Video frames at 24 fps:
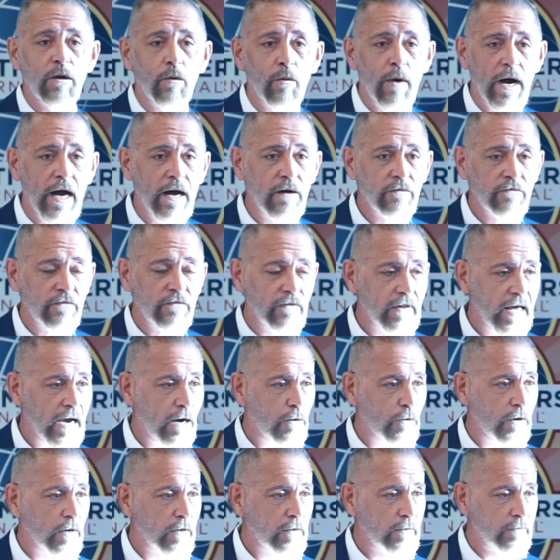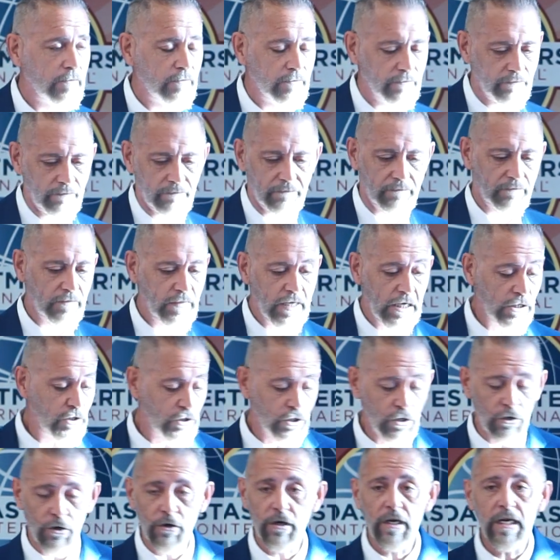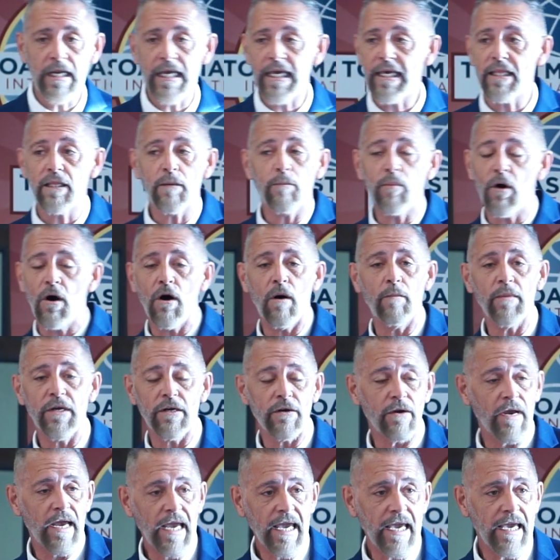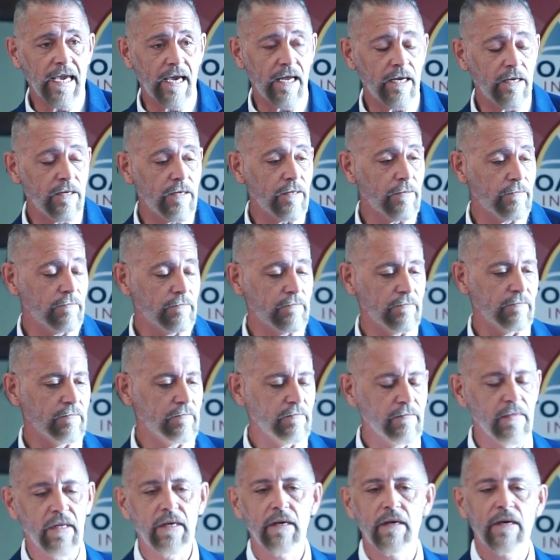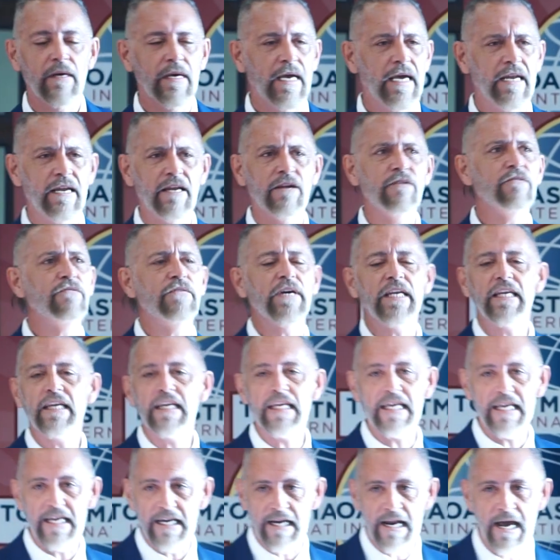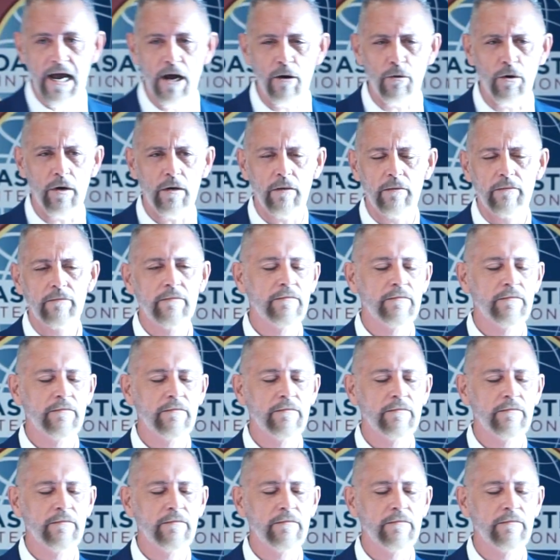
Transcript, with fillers: in a wildflower, eternity in the palm of your hand, and infinity in an hour.